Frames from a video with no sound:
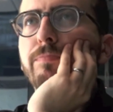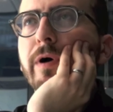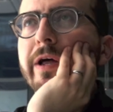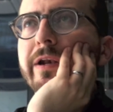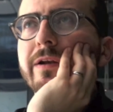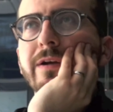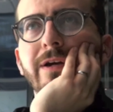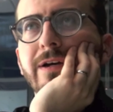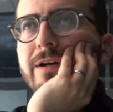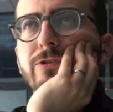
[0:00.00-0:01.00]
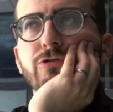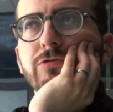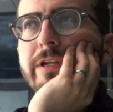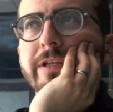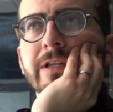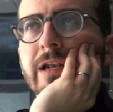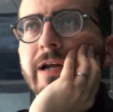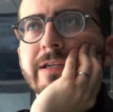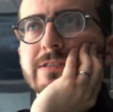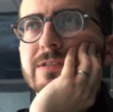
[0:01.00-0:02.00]
but treating it
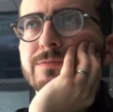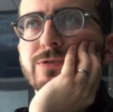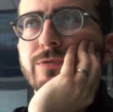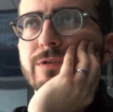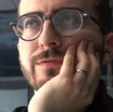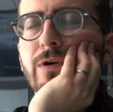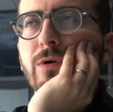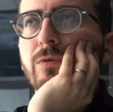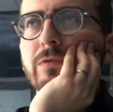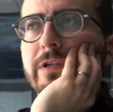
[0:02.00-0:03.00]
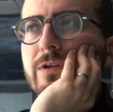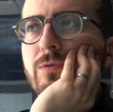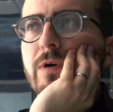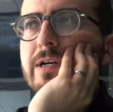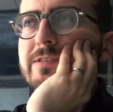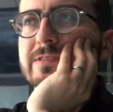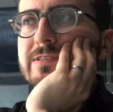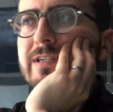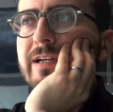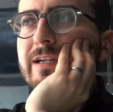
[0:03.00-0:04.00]
like it's some sort of holy quest,
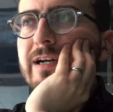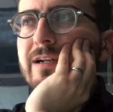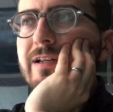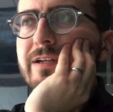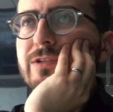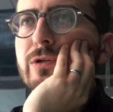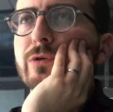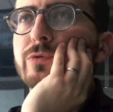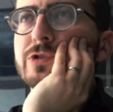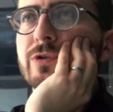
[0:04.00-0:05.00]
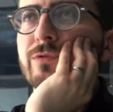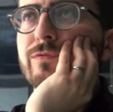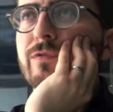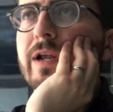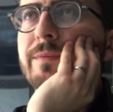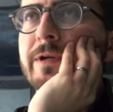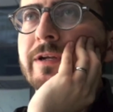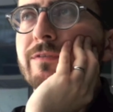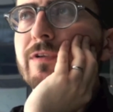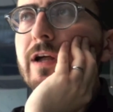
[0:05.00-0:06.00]
it's like kind of like delusional
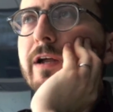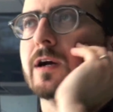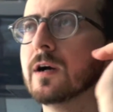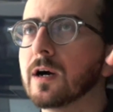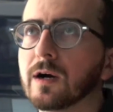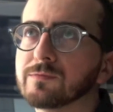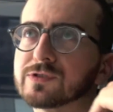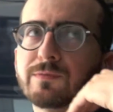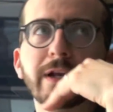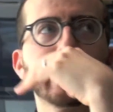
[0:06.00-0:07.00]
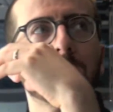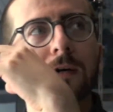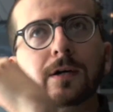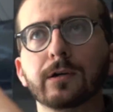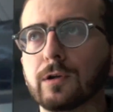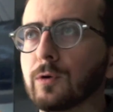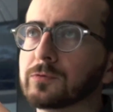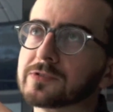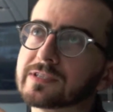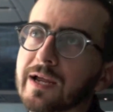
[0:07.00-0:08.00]
framing of like some like
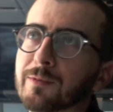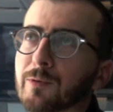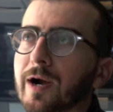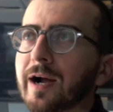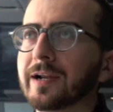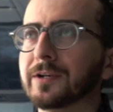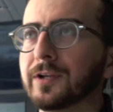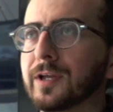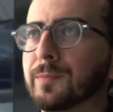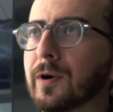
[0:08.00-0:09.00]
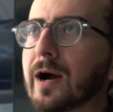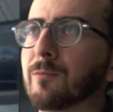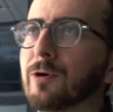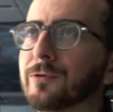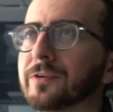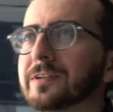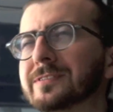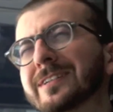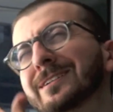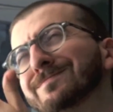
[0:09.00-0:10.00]
lone samurai in the hip hop
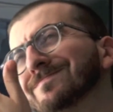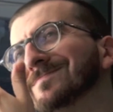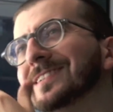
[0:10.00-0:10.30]
wilderness. Like,